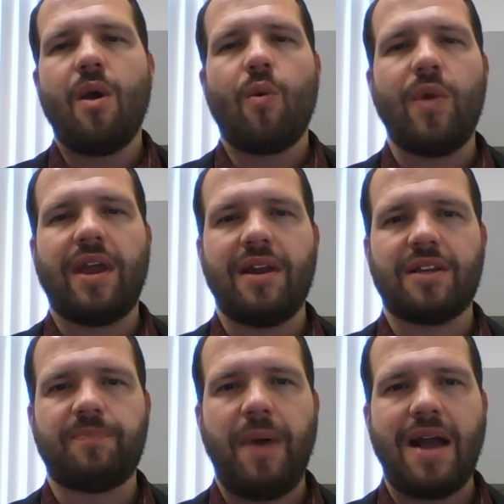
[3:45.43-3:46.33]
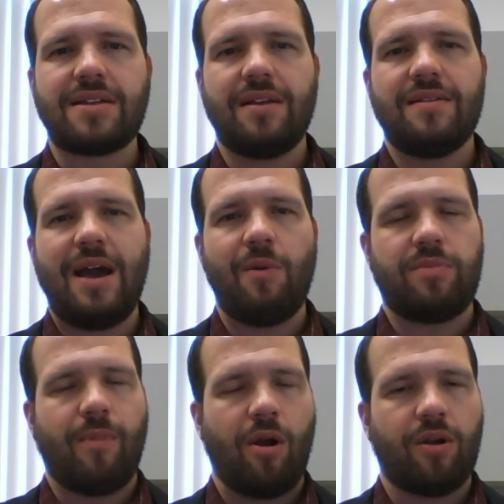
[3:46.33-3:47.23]
We can expect that with
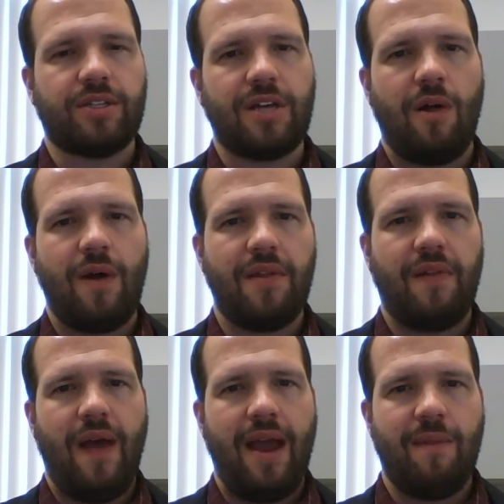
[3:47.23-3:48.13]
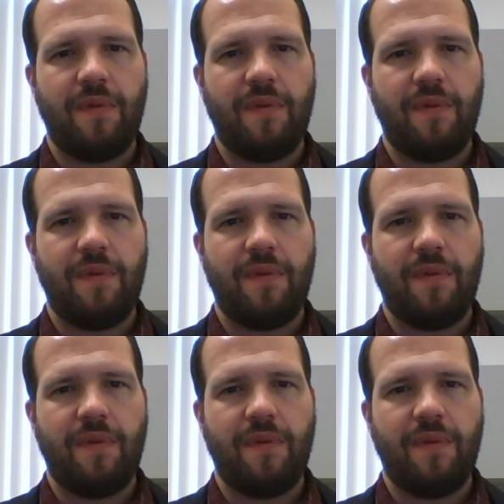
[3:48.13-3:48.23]
Marc Gasol out of the lineup,